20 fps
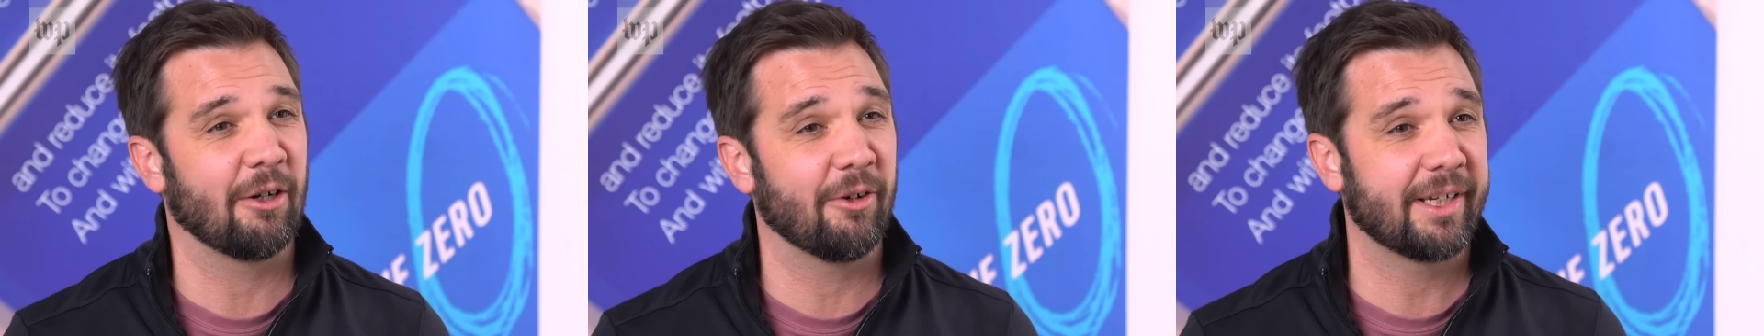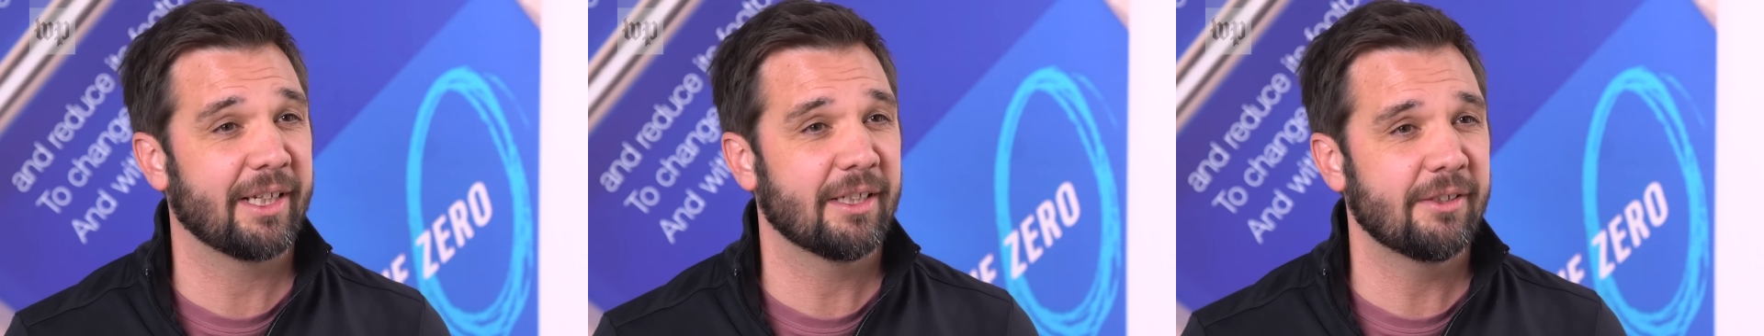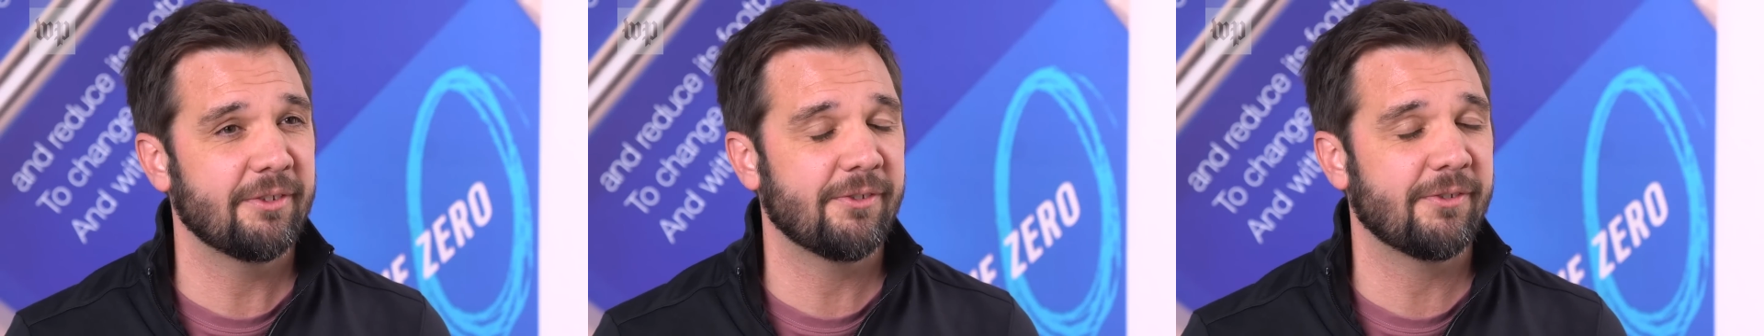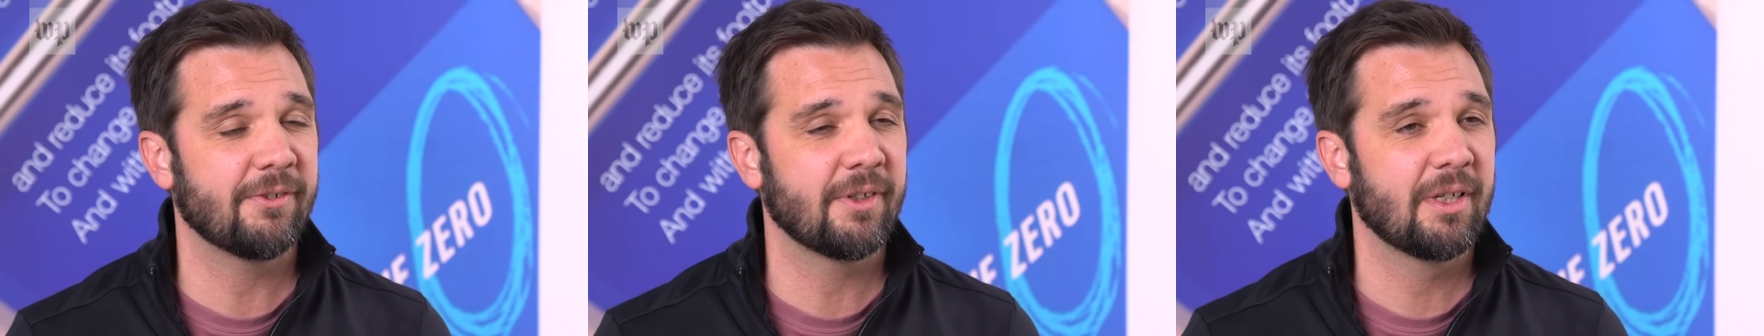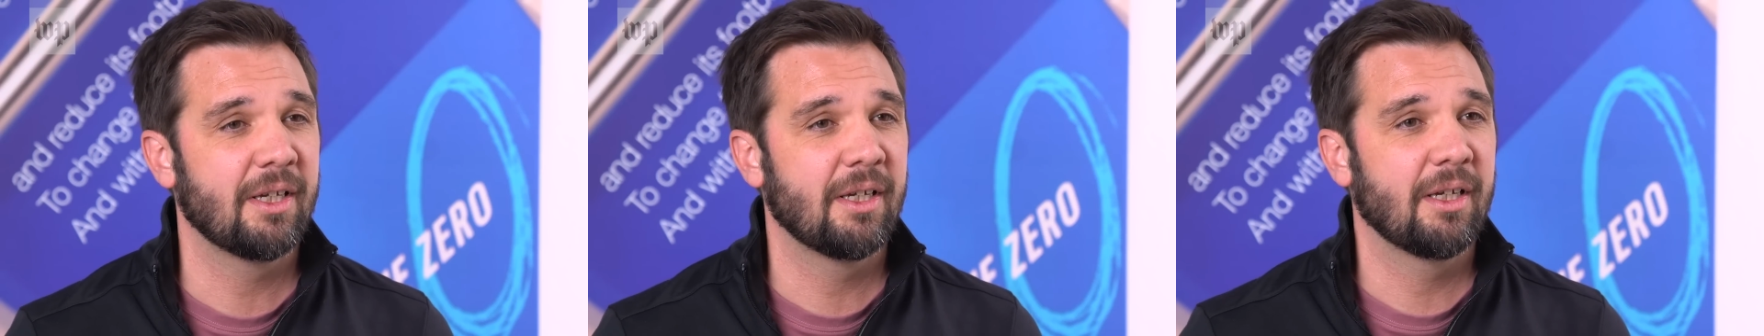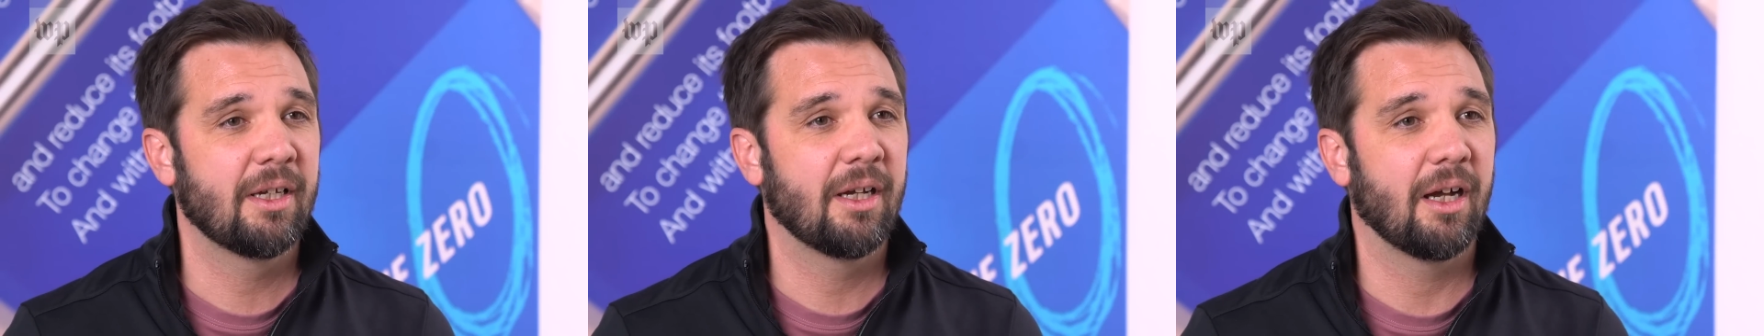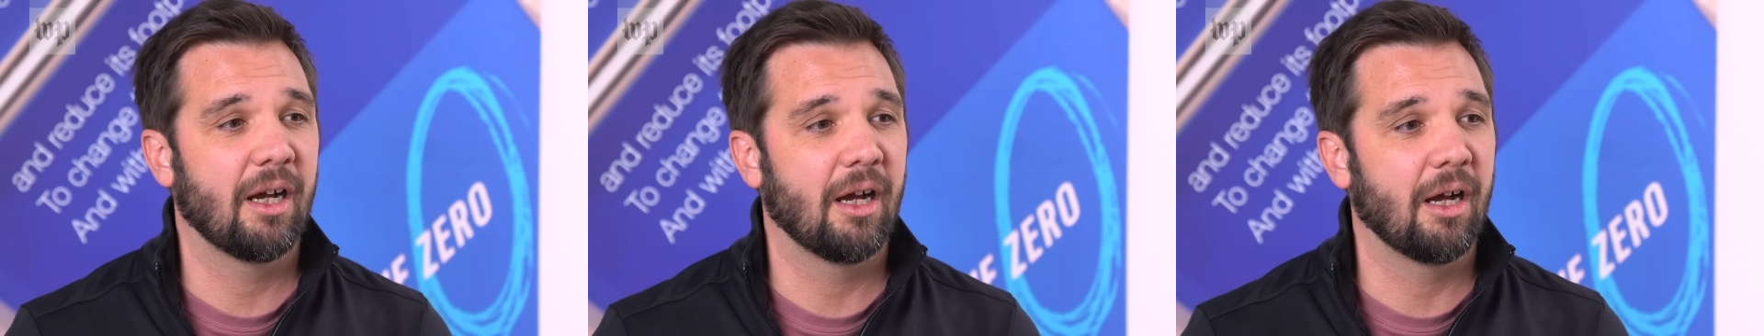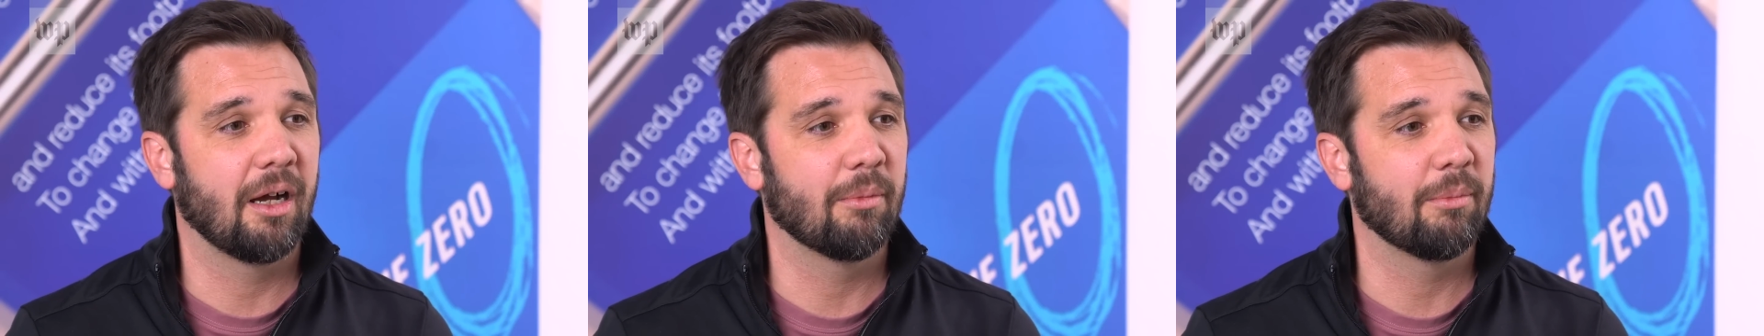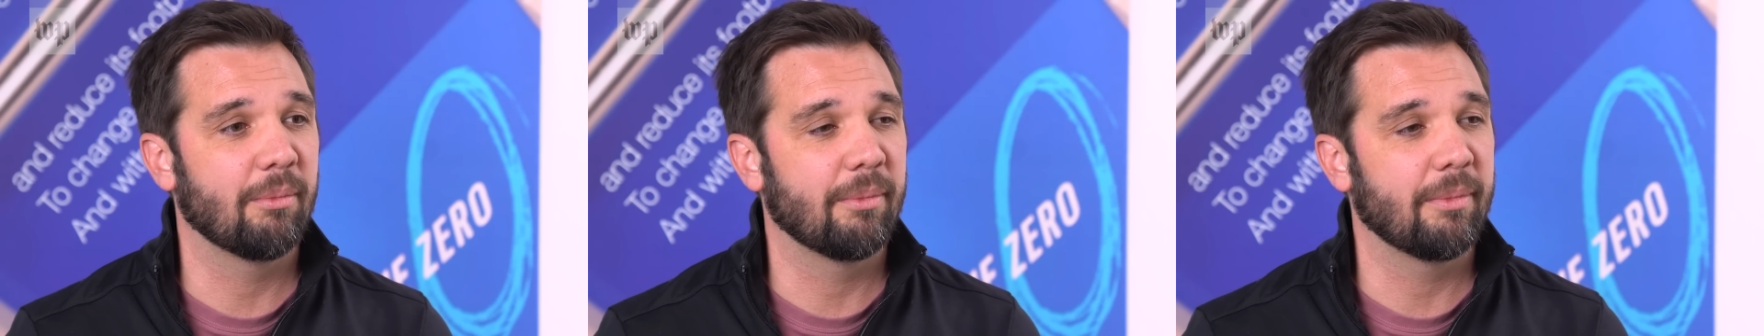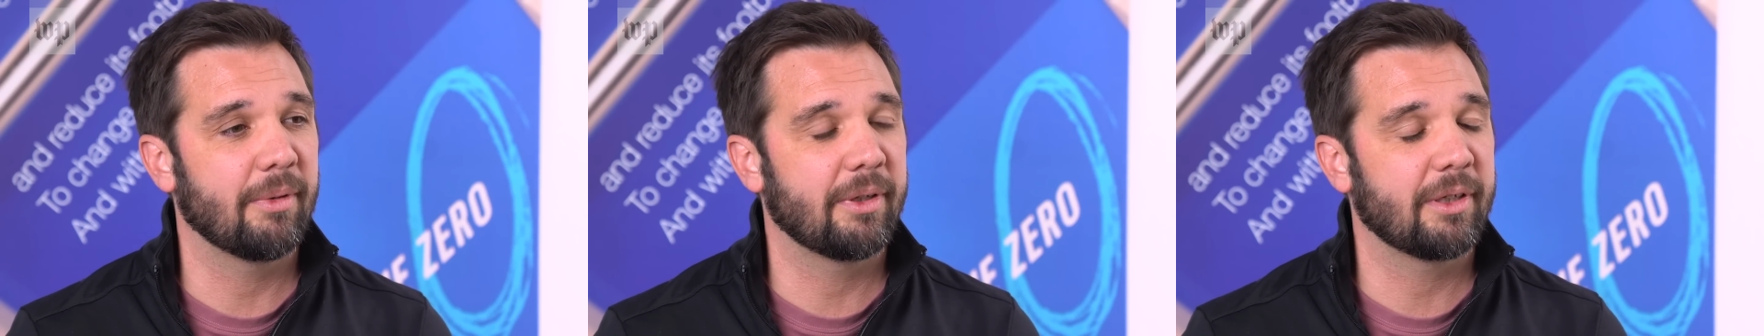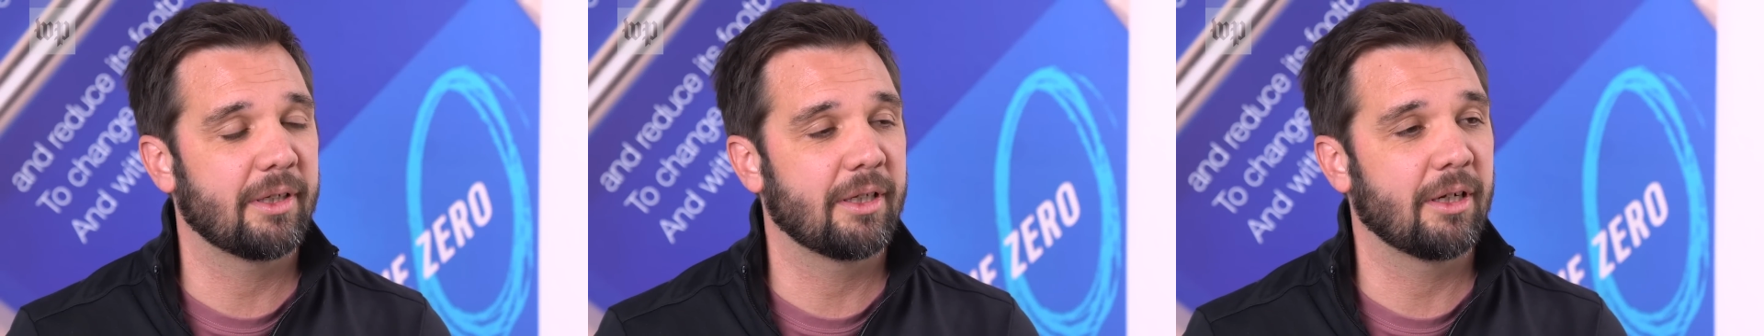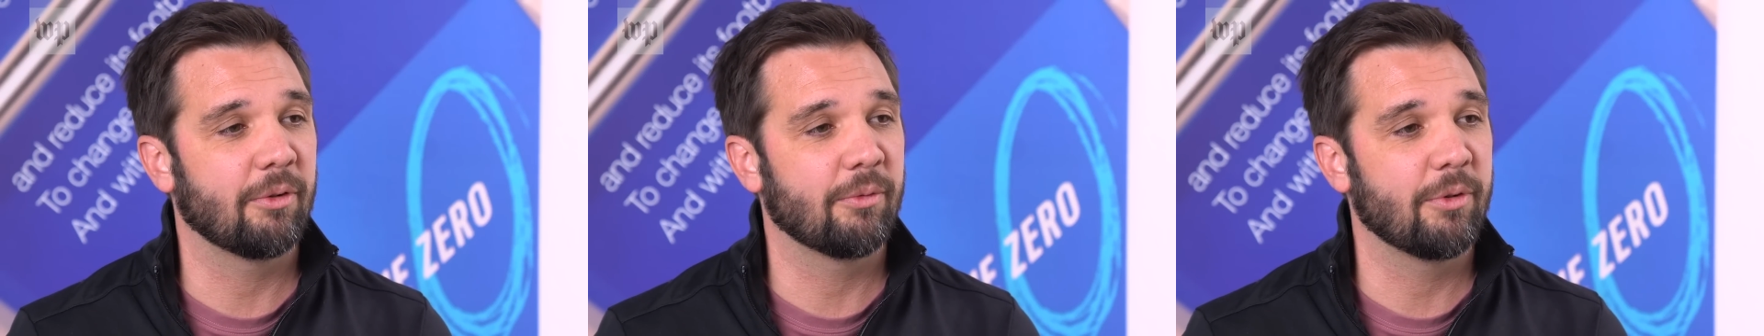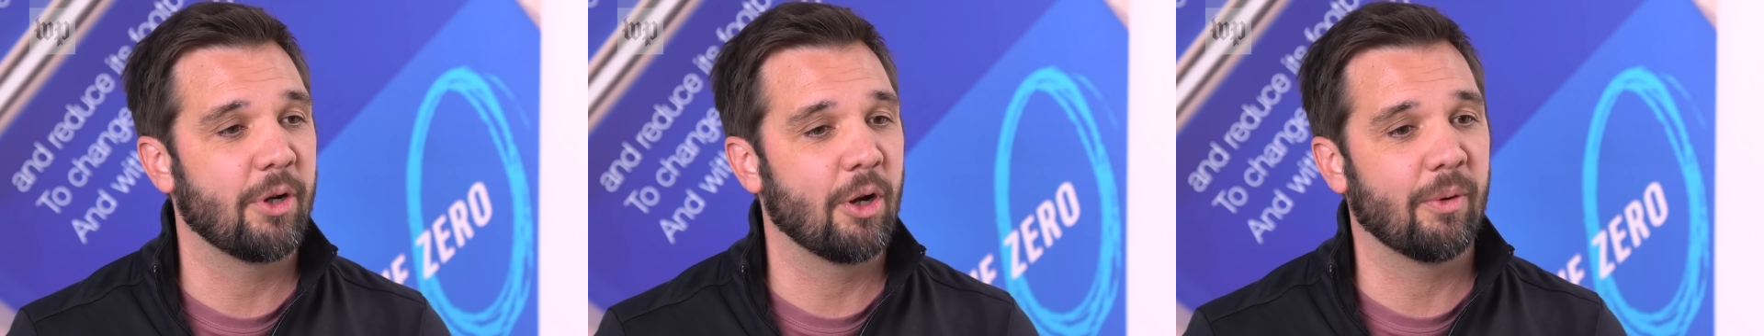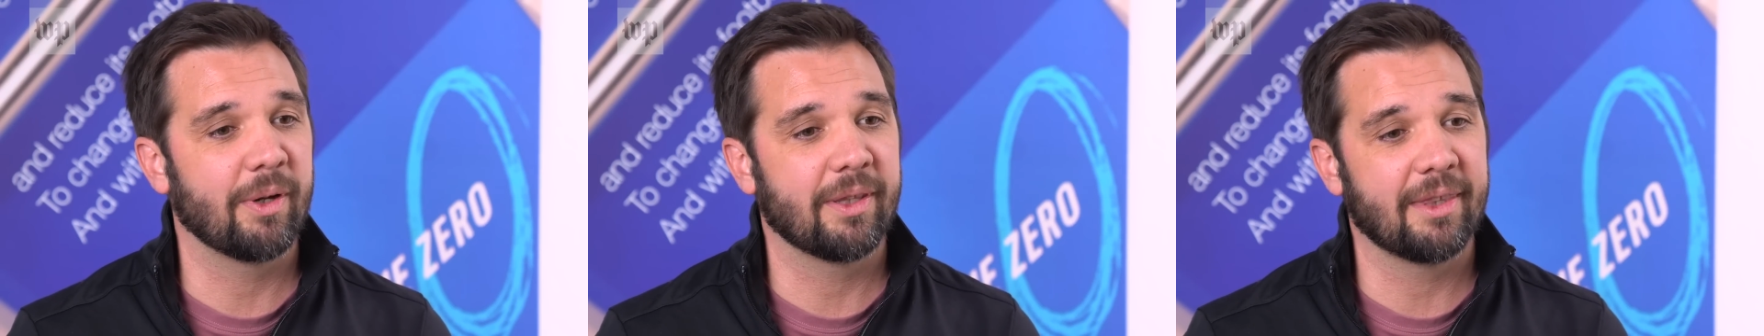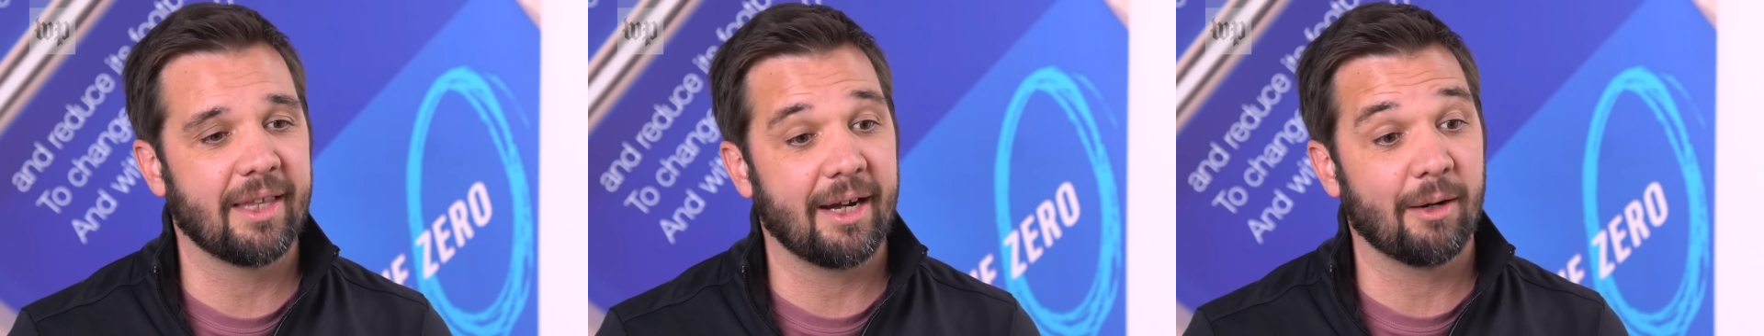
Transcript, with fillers: areas, knowing